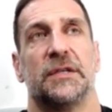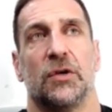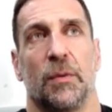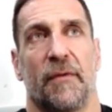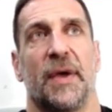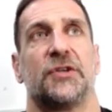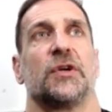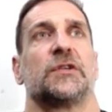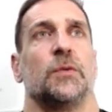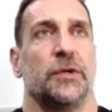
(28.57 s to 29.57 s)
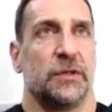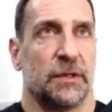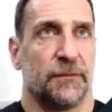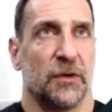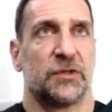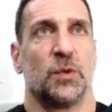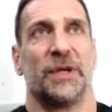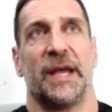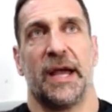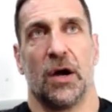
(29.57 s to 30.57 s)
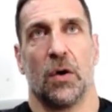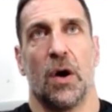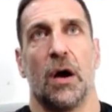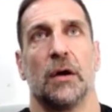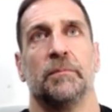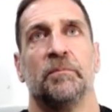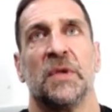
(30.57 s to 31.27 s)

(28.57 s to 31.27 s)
group of metrics. We'll use the first one, ARR.